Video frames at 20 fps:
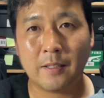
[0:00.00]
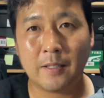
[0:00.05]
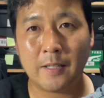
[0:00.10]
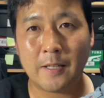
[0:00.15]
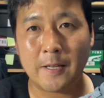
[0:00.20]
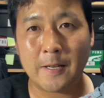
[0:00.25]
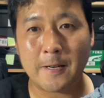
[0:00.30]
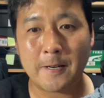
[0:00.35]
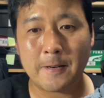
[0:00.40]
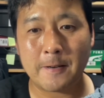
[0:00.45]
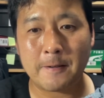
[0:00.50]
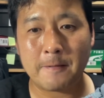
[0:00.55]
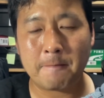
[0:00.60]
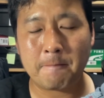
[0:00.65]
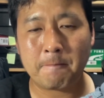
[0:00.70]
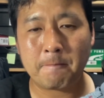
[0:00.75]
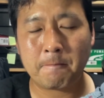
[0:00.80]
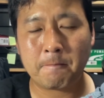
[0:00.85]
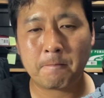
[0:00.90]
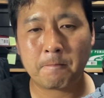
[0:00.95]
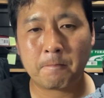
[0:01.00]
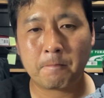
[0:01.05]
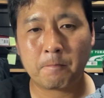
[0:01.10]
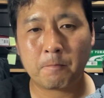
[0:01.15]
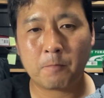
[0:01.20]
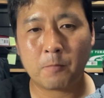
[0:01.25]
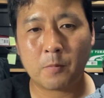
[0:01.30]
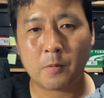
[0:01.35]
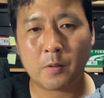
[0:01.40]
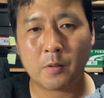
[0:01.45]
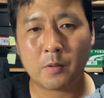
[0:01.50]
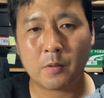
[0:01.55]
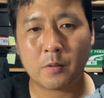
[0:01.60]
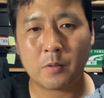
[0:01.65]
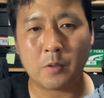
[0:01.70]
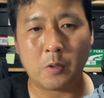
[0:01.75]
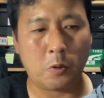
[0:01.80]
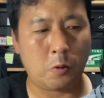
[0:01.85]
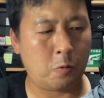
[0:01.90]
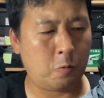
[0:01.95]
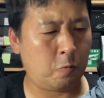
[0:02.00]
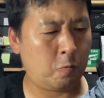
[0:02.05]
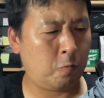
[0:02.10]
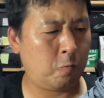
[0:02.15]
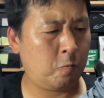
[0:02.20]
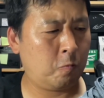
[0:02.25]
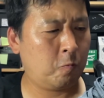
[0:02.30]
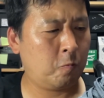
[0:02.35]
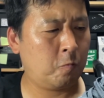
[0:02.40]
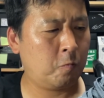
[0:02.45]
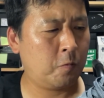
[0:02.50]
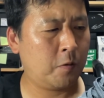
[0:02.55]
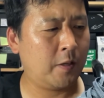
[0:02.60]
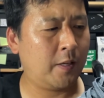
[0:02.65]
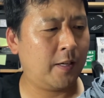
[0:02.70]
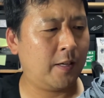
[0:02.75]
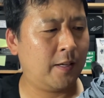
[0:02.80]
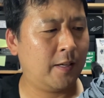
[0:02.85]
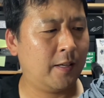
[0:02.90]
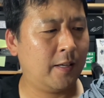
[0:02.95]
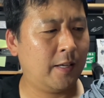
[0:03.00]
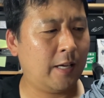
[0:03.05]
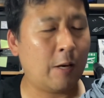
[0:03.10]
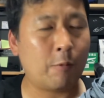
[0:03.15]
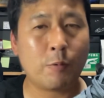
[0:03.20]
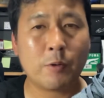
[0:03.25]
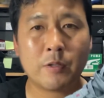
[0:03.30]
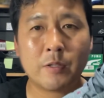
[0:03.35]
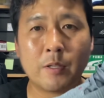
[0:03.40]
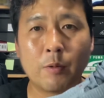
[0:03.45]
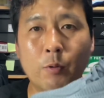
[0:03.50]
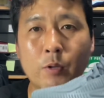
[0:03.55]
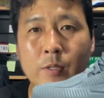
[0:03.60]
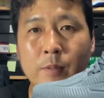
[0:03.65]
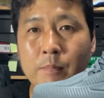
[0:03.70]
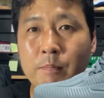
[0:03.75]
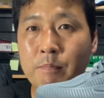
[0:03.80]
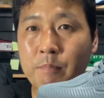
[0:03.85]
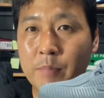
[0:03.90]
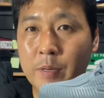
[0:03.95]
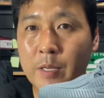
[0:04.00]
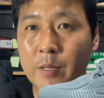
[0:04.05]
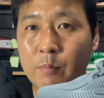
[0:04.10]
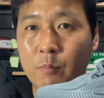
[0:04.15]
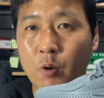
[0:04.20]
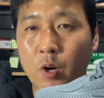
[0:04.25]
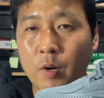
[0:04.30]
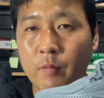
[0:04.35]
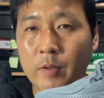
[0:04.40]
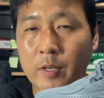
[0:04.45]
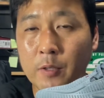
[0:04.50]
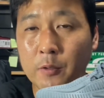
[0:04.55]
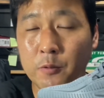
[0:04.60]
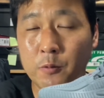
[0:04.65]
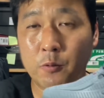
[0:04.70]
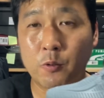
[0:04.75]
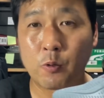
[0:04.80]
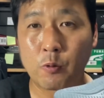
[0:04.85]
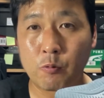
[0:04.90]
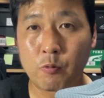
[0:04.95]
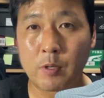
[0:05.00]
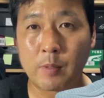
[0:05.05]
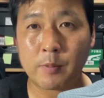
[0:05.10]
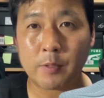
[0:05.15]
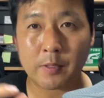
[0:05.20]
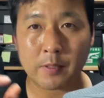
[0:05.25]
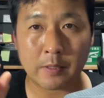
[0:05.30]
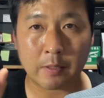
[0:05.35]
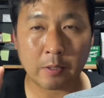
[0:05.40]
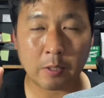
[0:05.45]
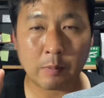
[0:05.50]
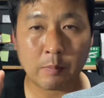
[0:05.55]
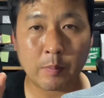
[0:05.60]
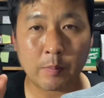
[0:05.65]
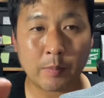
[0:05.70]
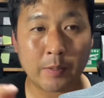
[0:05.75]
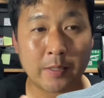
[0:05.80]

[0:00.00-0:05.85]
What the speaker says: Um, so yeah, I wish there was a bit more of a heel to toe drop, just a little bit.